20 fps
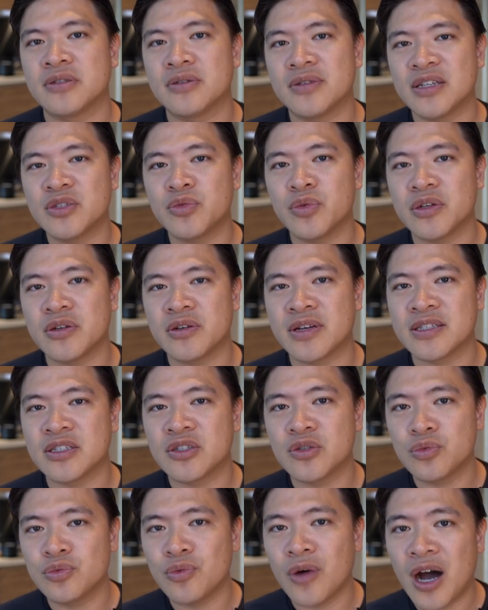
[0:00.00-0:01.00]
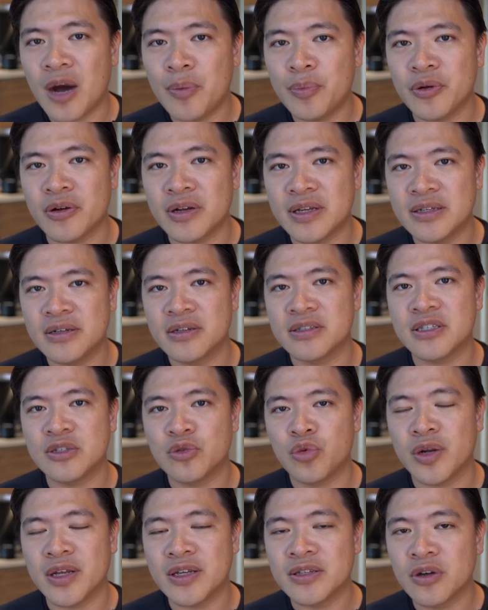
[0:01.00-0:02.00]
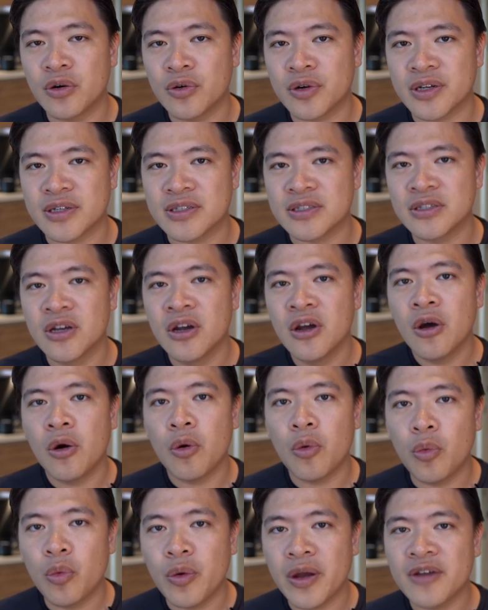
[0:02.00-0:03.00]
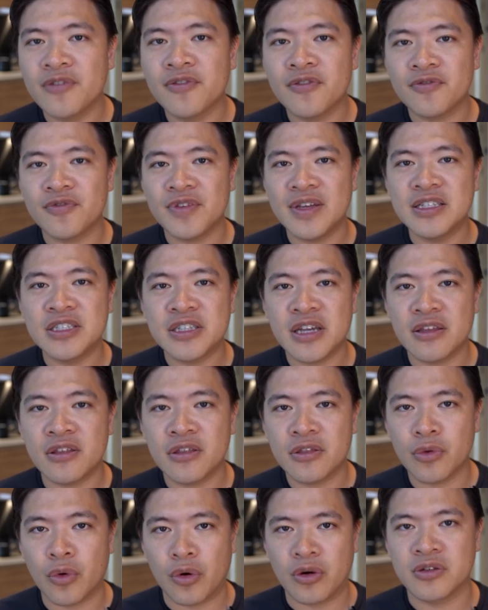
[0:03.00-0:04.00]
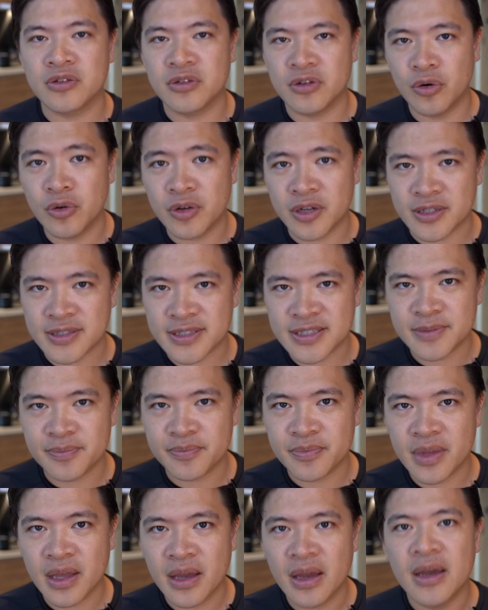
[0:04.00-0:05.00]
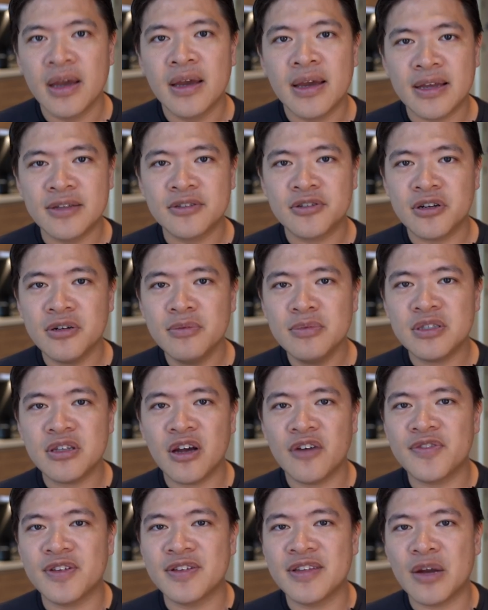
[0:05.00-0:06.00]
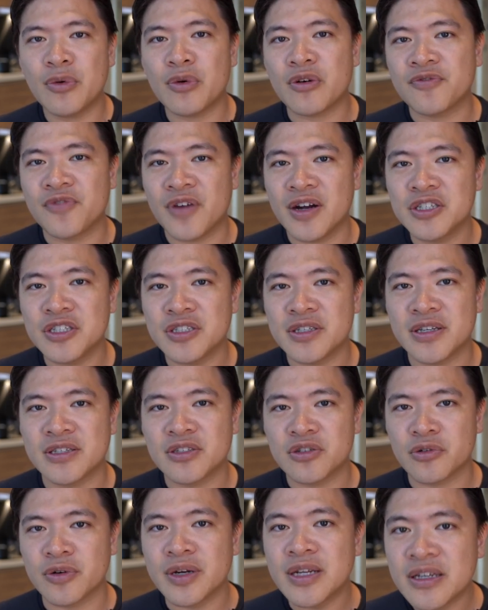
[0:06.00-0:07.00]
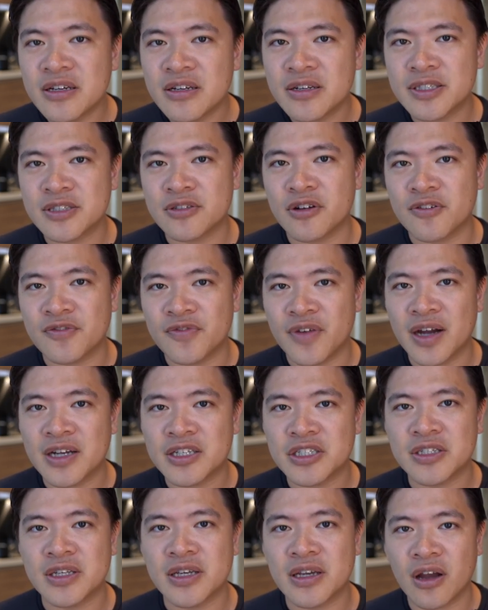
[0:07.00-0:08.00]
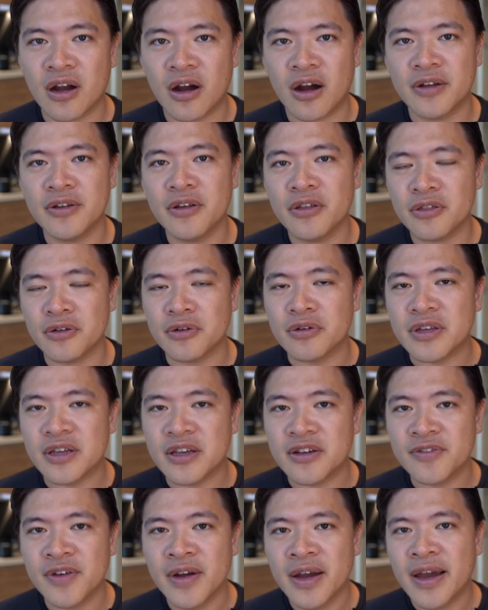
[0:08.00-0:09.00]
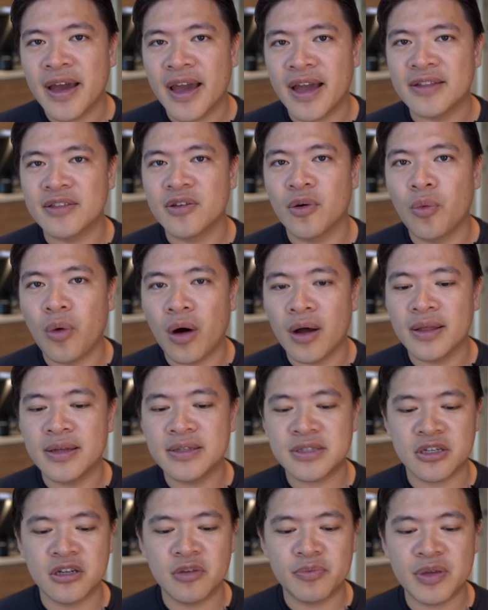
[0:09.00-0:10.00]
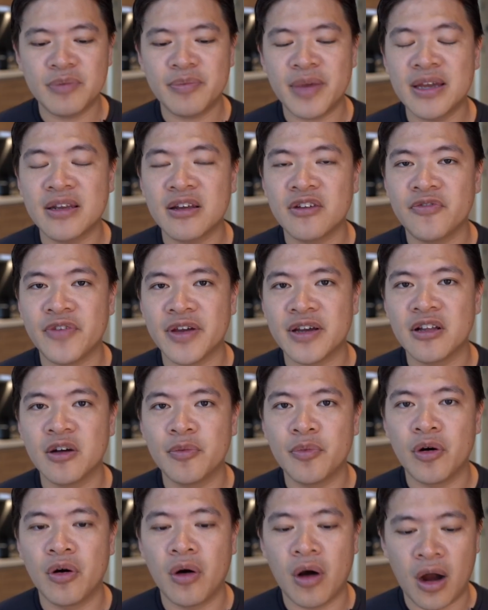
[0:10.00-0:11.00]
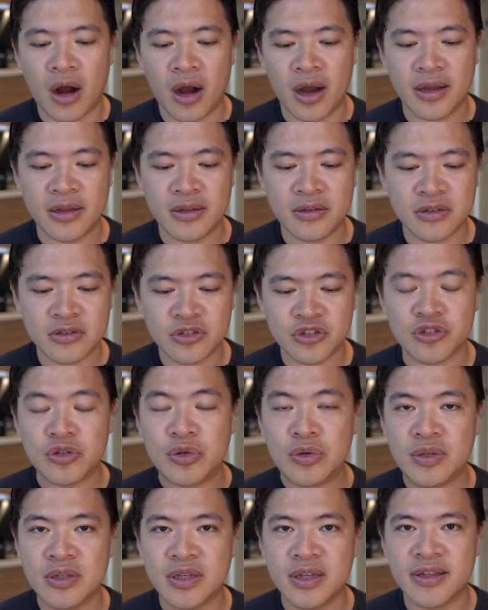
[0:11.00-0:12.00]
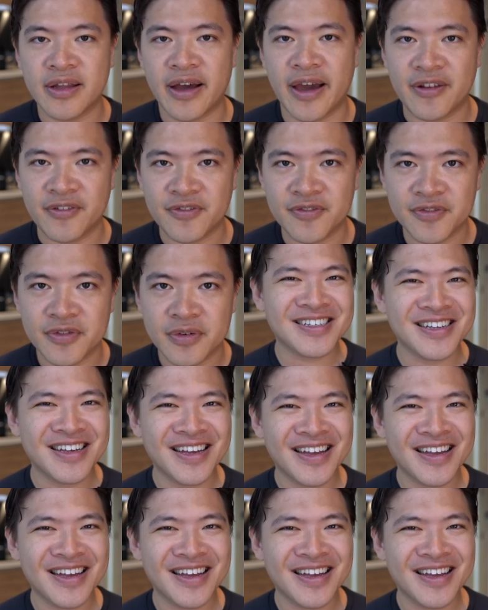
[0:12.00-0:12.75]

So that's when you can swap your ERC20 tokens with VeChainThor tokens. In terms of the network functioning, it's already going to start functioning on the 30th, and the wallet's going to be made available on June the 9th.